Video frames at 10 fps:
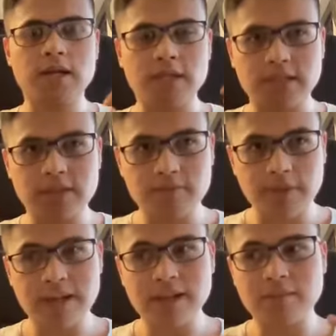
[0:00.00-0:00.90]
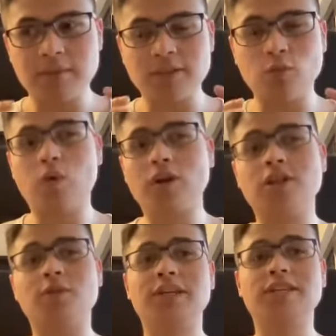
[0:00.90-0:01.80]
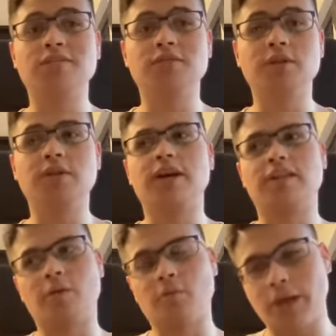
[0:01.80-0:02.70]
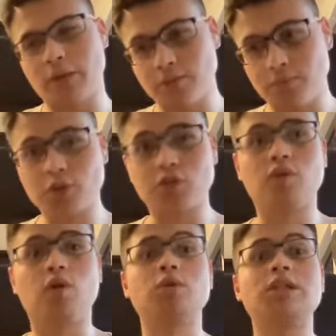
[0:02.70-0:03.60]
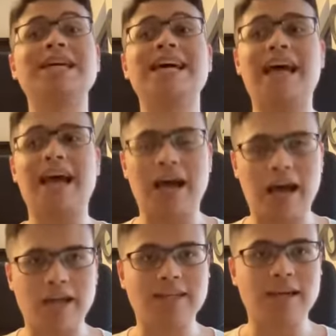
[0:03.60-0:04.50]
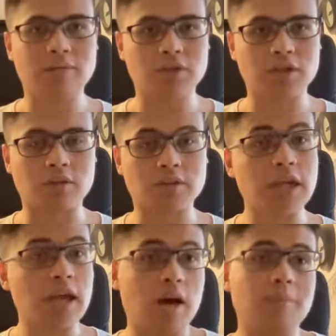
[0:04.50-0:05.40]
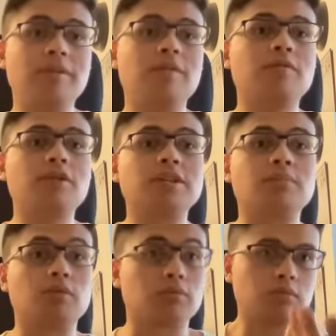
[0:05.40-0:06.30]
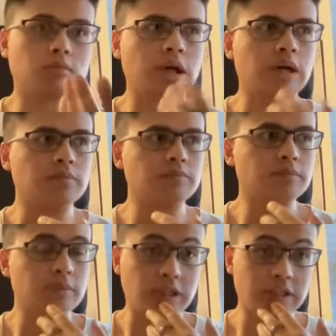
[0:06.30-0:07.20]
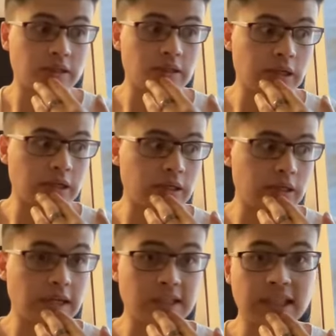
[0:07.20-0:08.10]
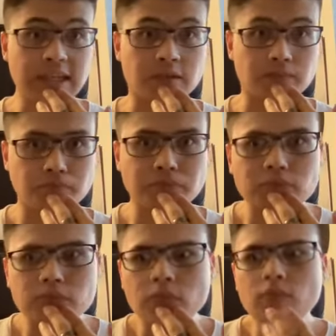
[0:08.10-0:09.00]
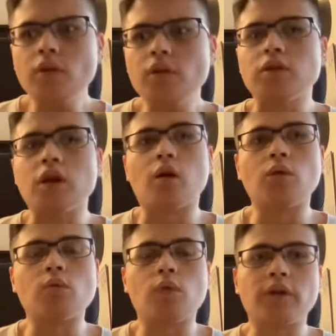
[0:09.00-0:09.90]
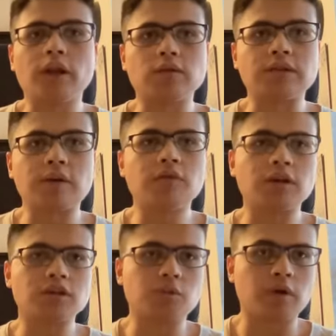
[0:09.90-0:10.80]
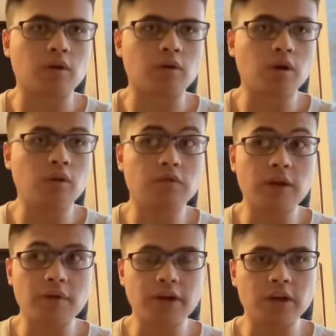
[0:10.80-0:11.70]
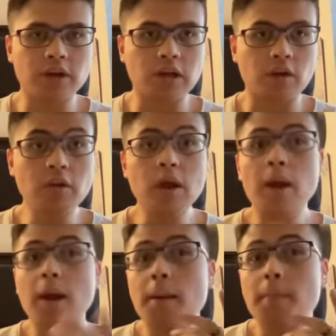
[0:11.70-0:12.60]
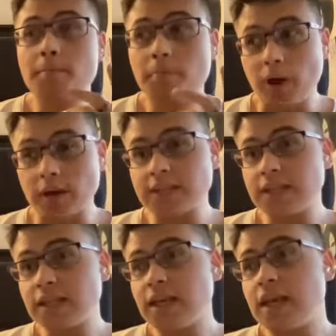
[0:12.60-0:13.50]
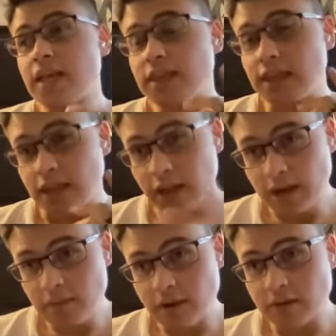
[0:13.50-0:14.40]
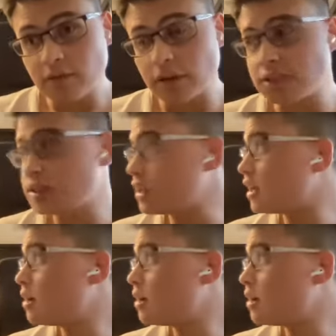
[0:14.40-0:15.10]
He's making them into one cohesive unit that will be able to push forward and gain results. I mean, for example, like you said, against Lincoln, you go 1-0 down thanks to an own goal very early on, but they came back fighting, they